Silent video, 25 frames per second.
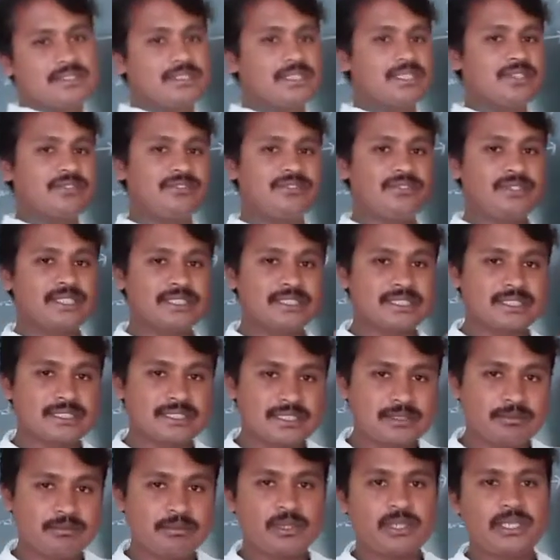The
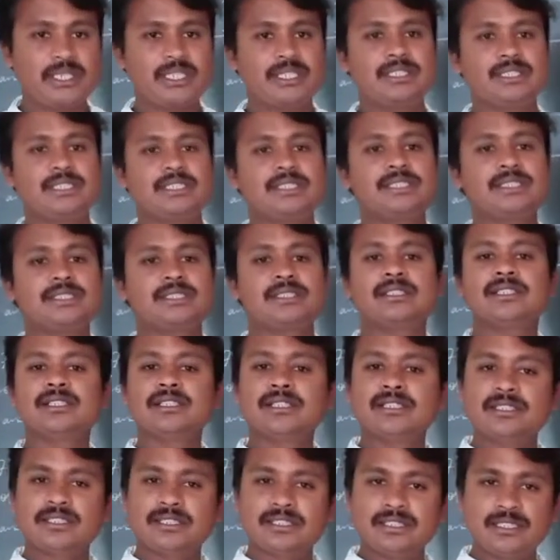first point is
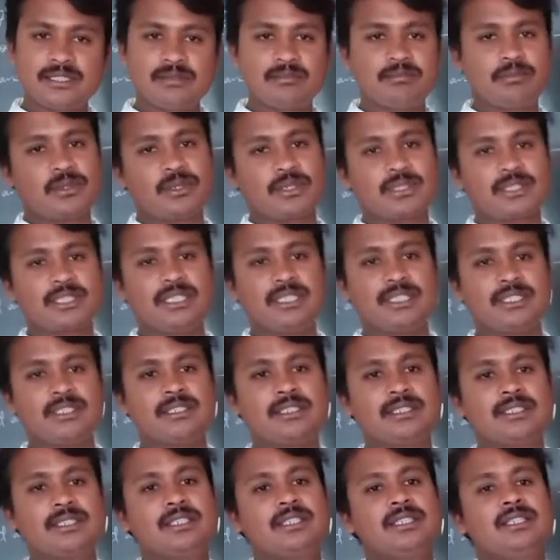important:
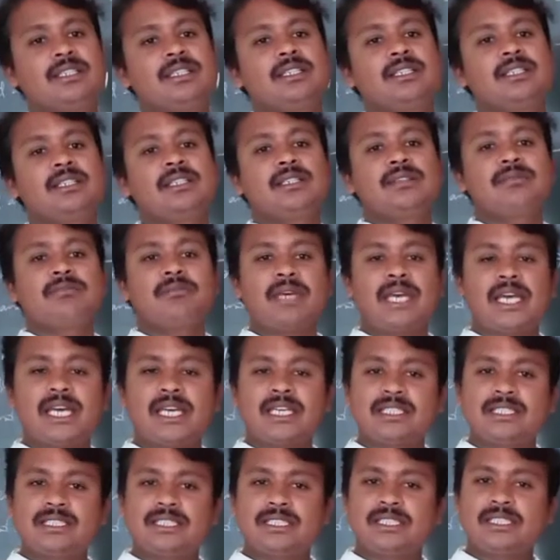
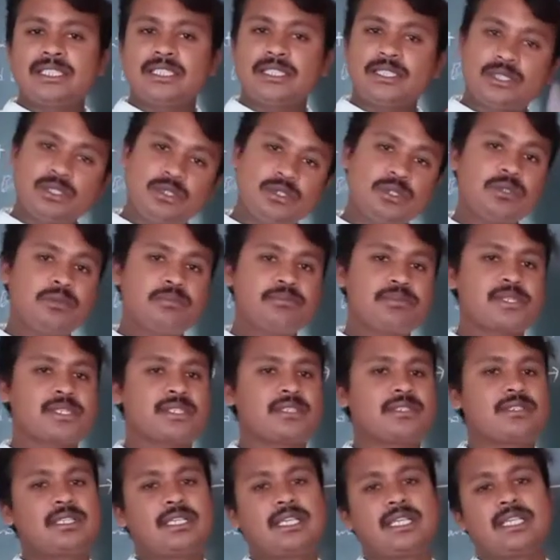magnetic
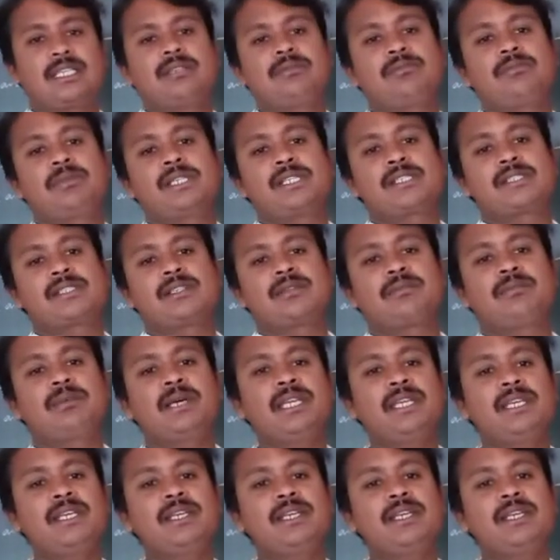tubes are replaced by